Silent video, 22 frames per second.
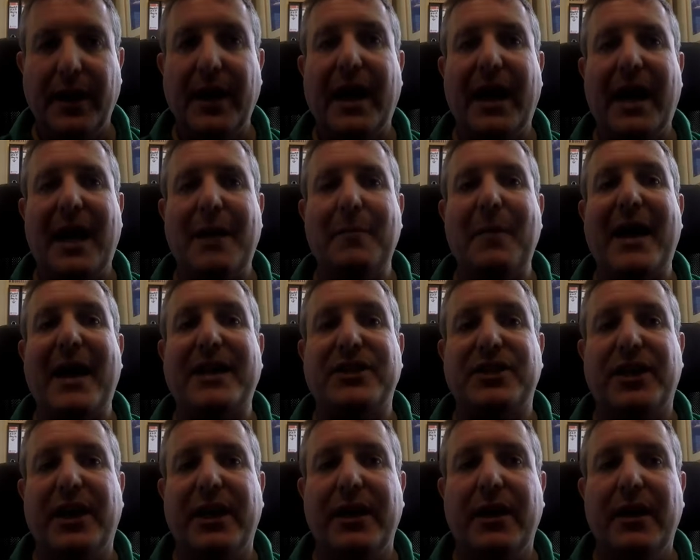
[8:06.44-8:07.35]
I'm
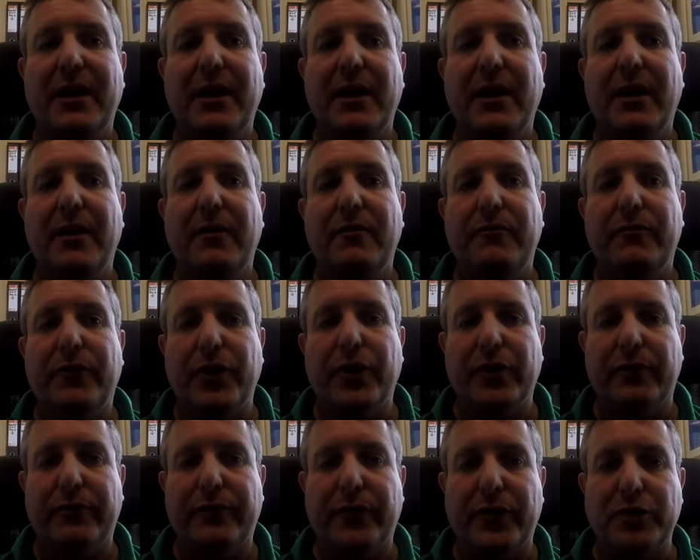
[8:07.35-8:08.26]
asking for your
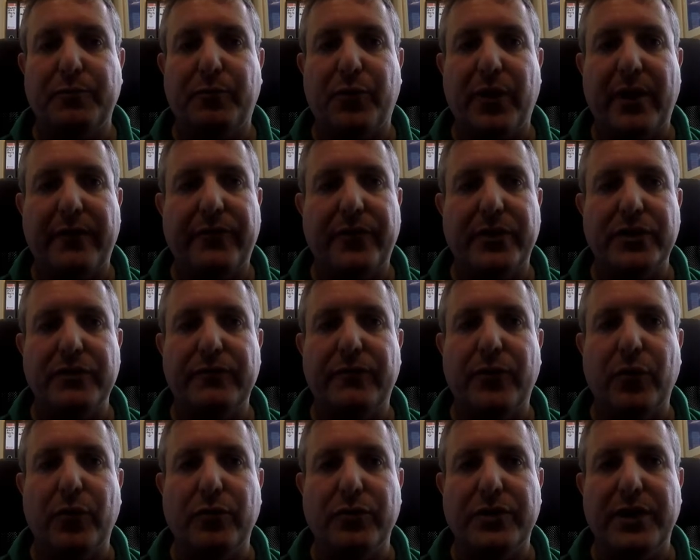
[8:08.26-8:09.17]
first preference
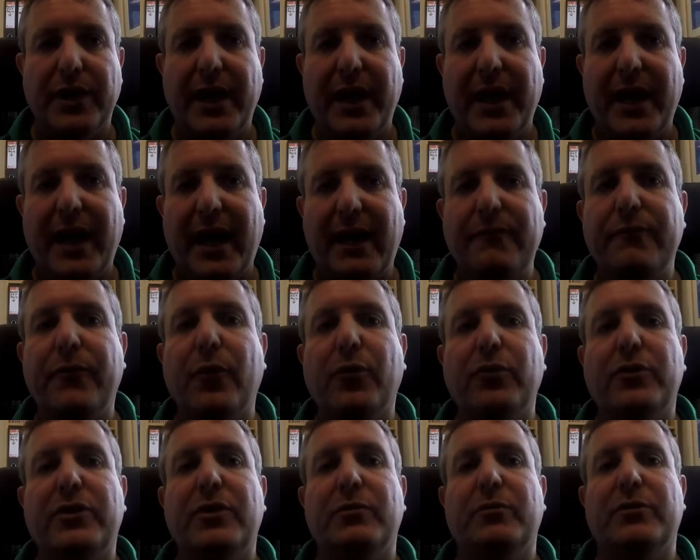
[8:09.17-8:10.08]
vote, a
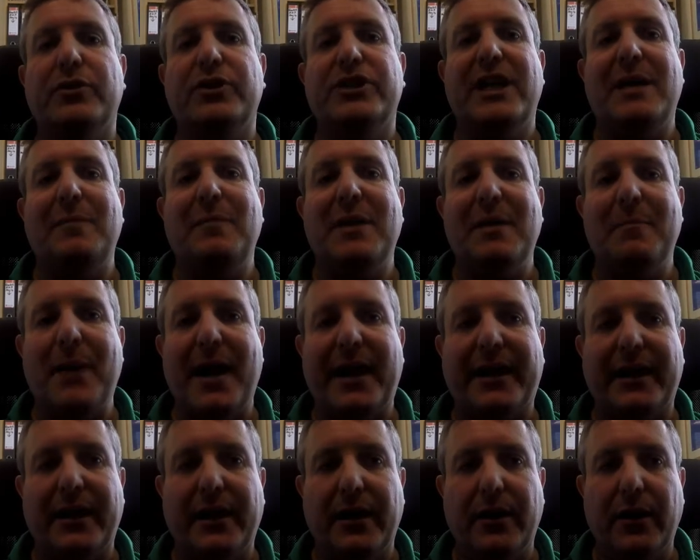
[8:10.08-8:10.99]
vote that will see me
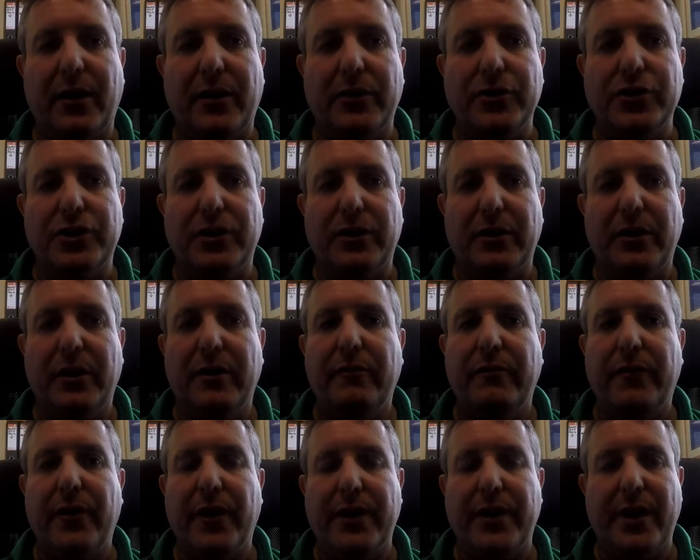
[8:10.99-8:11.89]
back in council
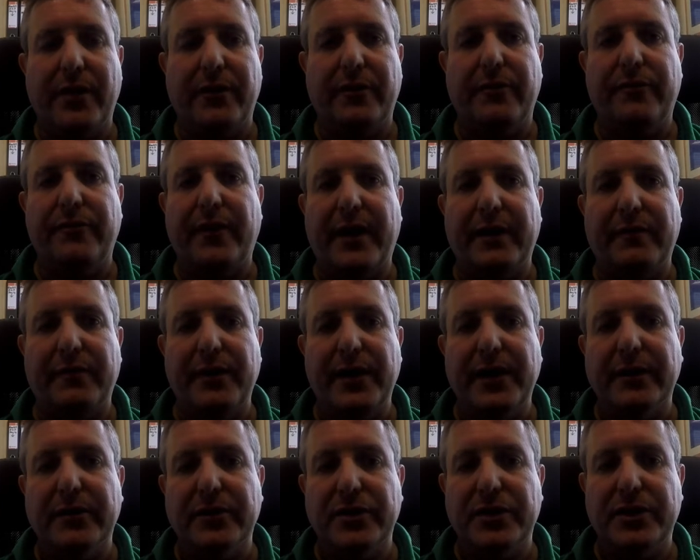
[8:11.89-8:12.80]
for another 5
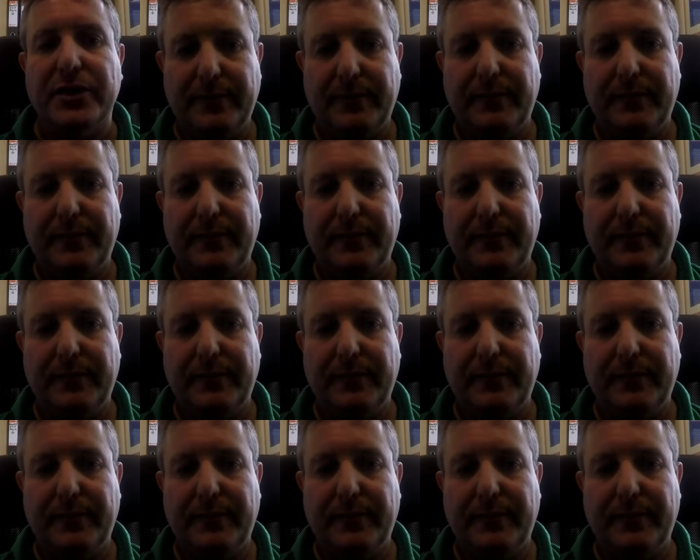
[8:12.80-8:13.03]
years.